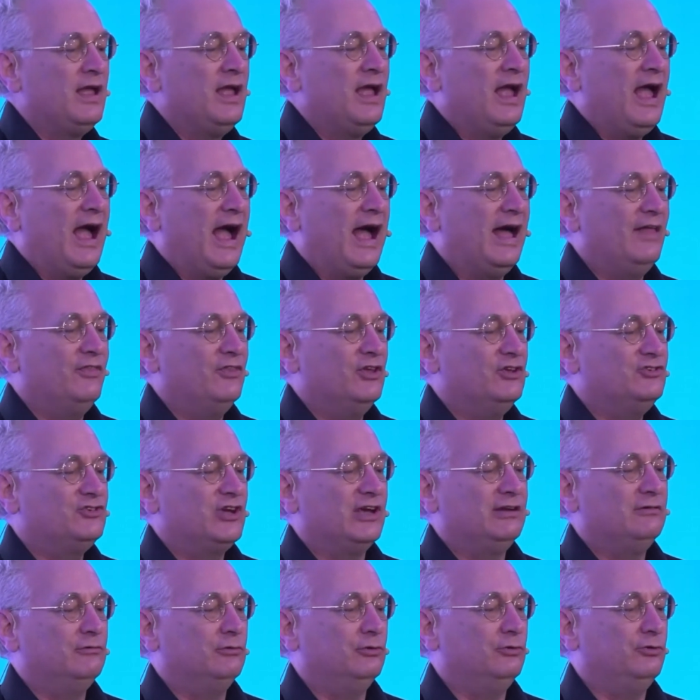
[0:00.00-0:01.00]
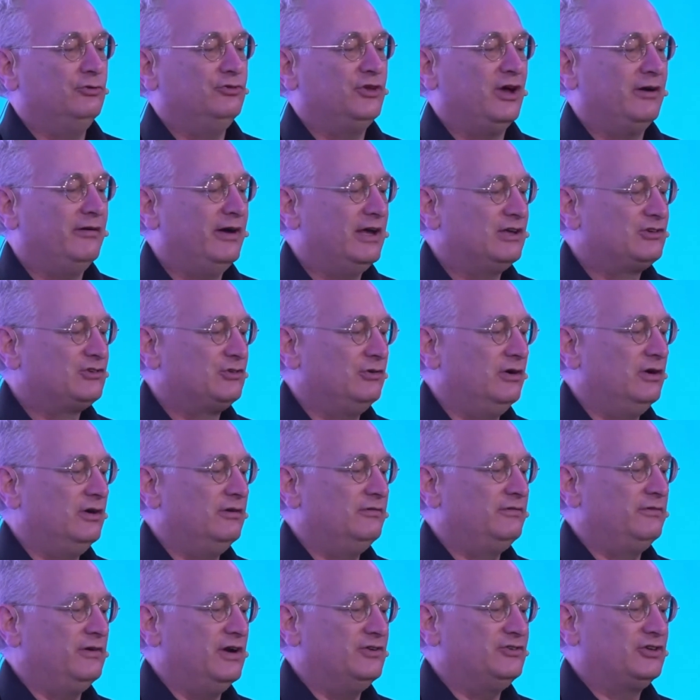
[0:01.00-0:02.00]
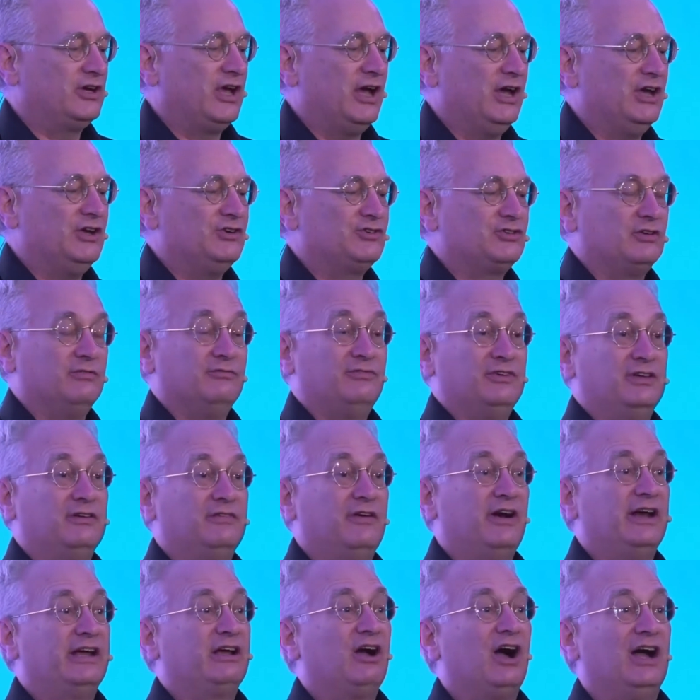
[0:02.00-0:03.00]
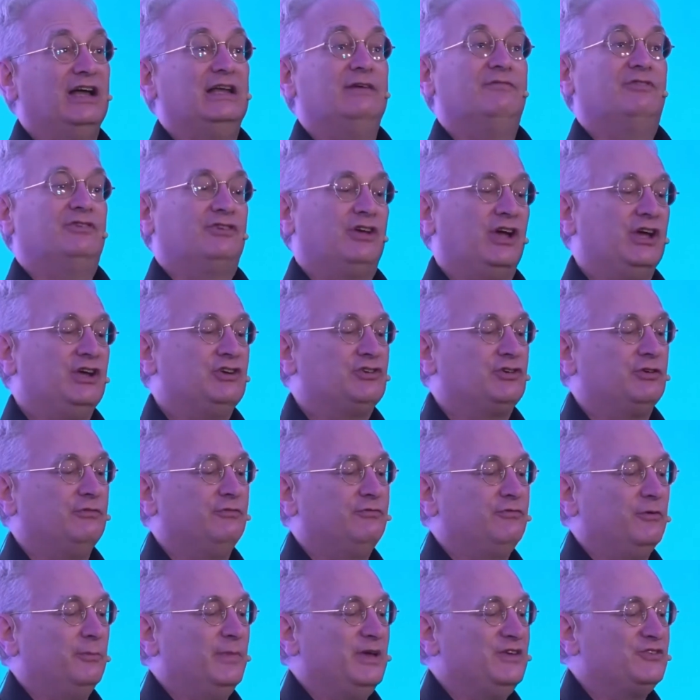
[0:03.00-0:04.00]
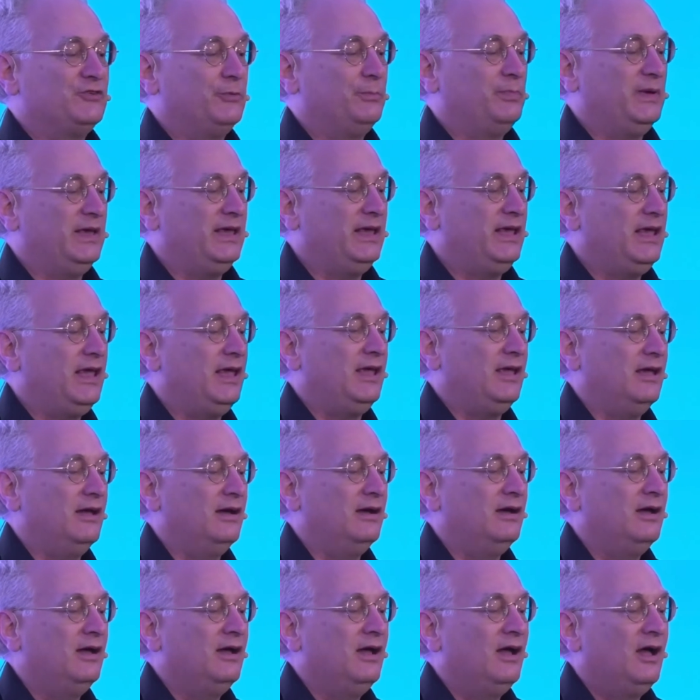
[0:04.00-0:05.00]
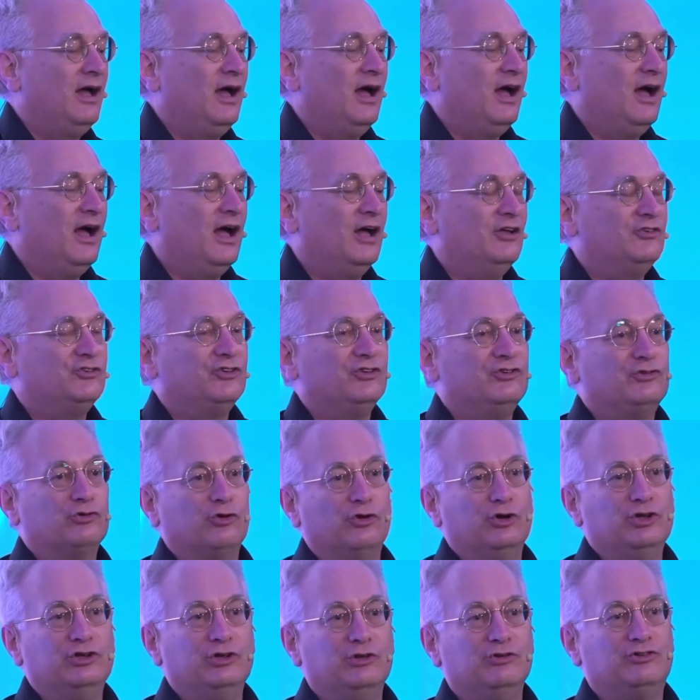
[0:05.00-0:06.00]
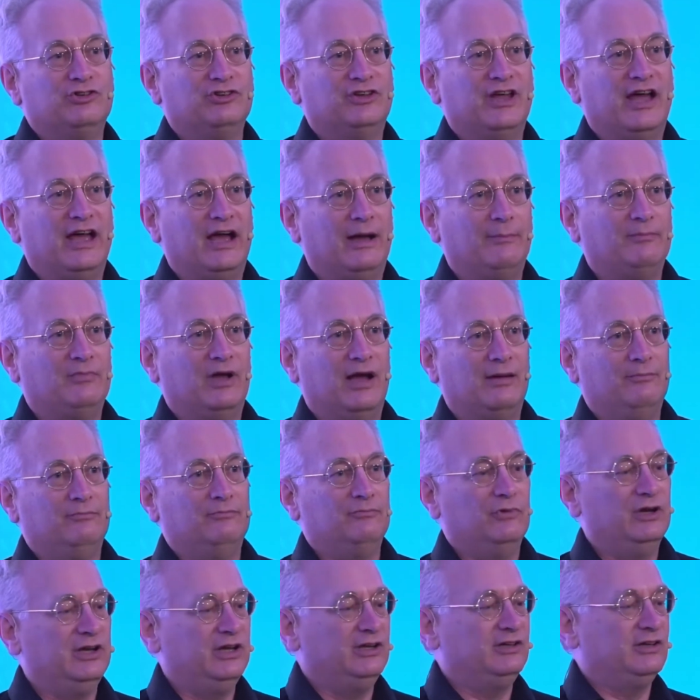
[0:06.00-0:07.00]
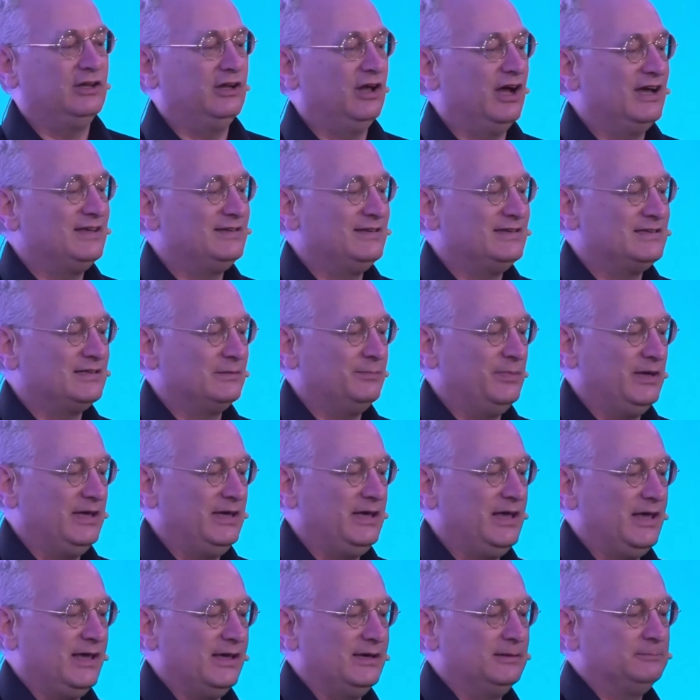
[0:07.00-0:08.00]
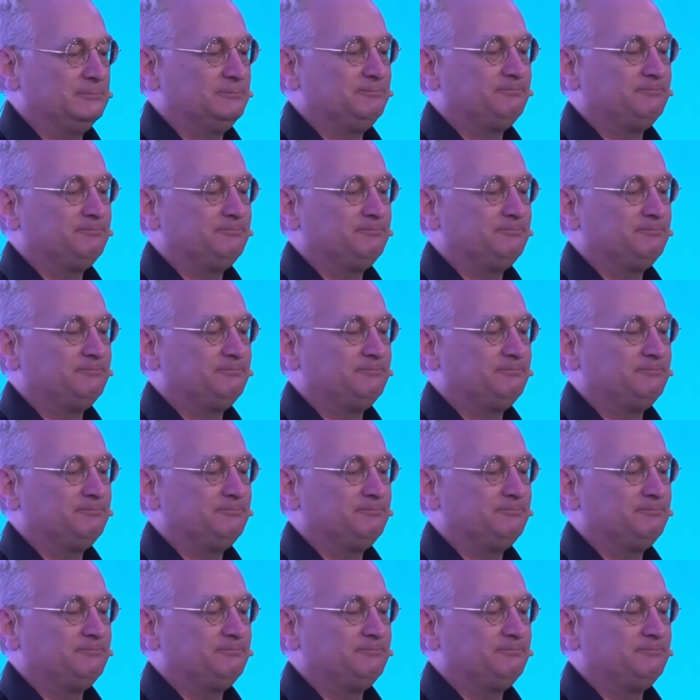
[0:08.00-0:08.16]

and the General Directorate for Education for the very kind invitation for me to be here to join you today. I'm really delighted to be here.